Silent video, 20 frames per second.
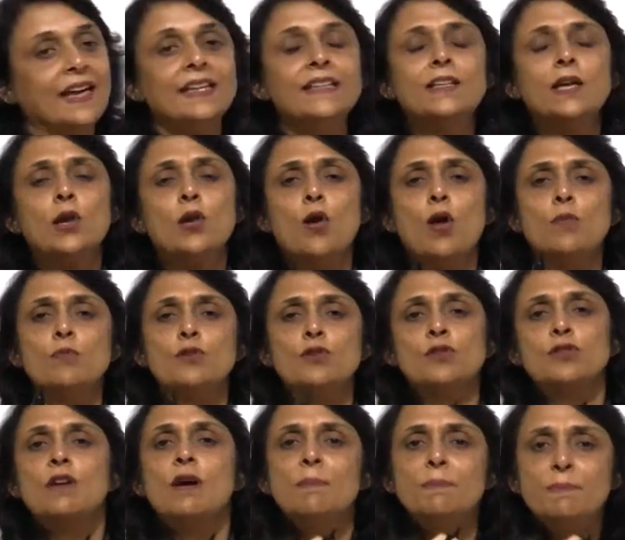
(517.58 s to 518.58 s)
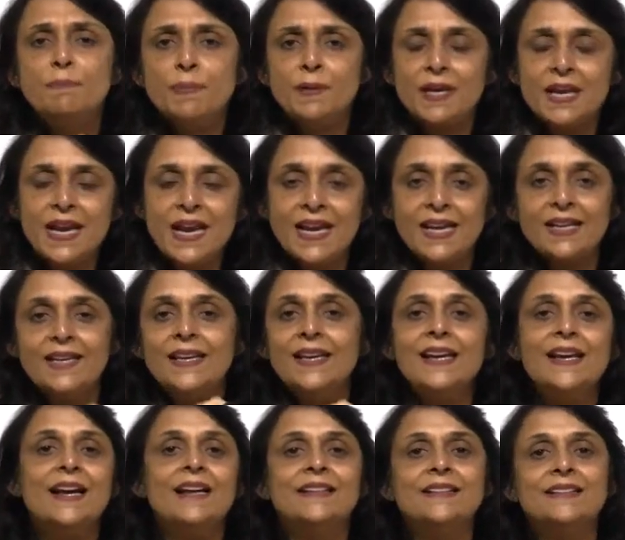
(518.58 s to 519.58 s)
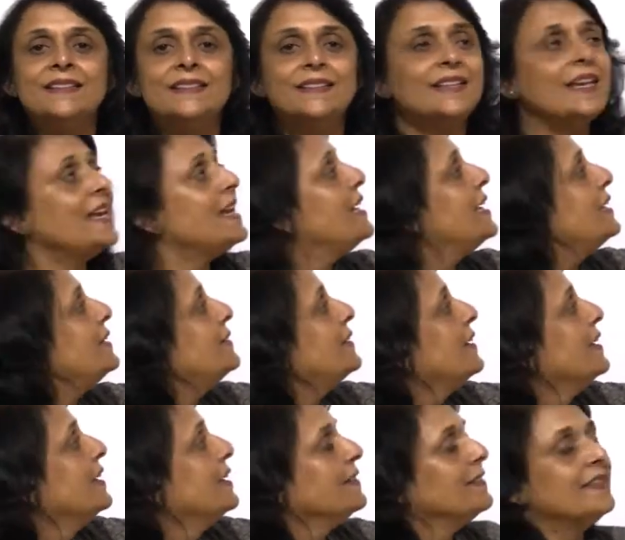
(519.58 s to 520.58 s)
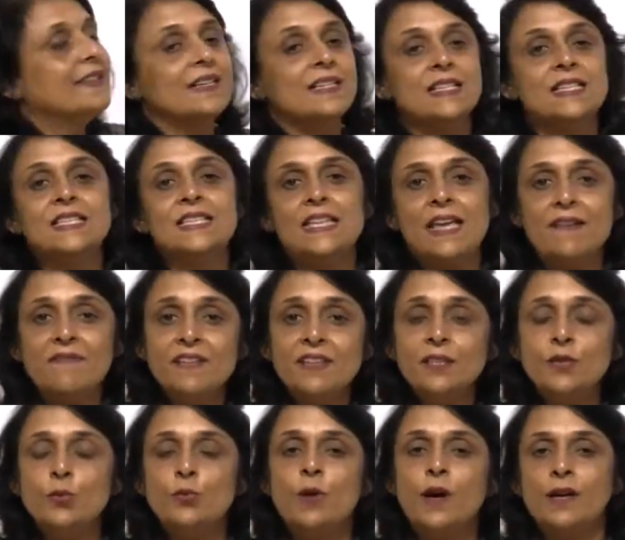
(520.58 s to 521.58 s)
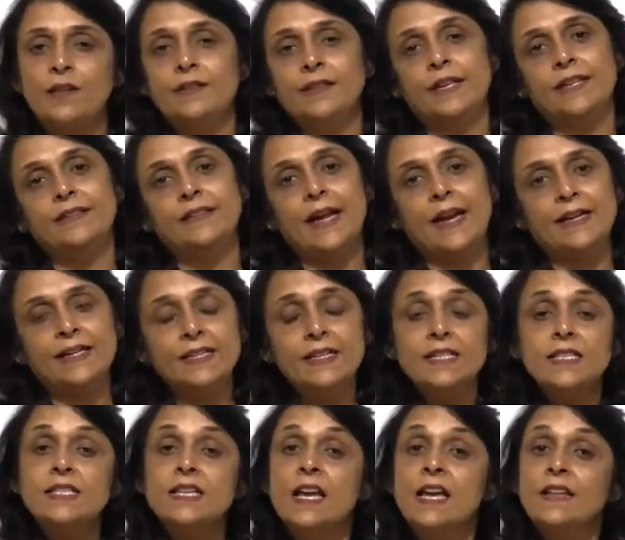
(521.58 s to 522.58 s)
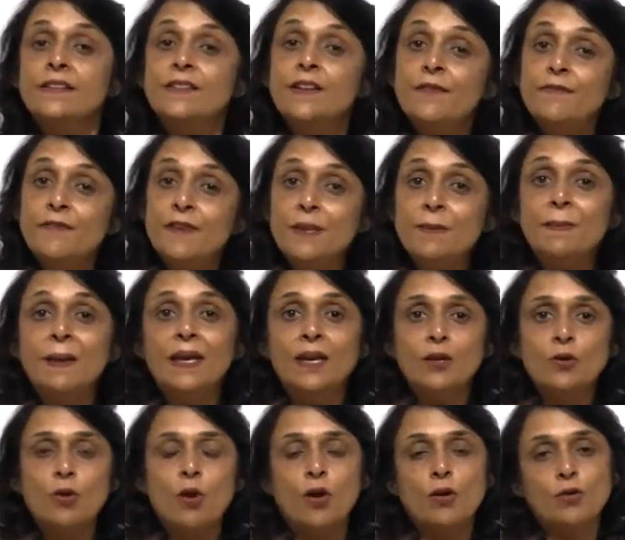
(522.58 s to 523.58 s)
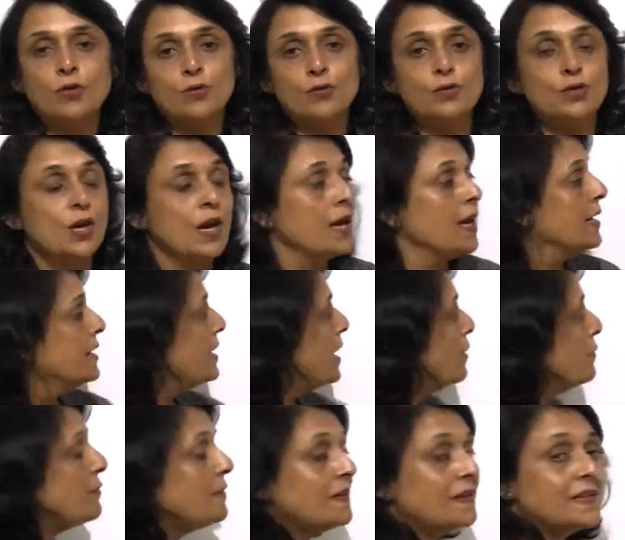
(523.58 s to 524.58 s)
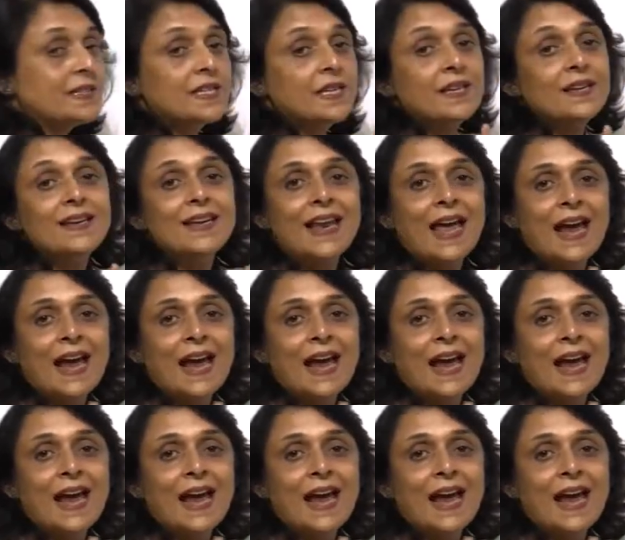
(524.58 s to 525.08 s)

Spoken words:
9th are almost completely underneath the 7th one, then that is the female cockroach. Now we will see a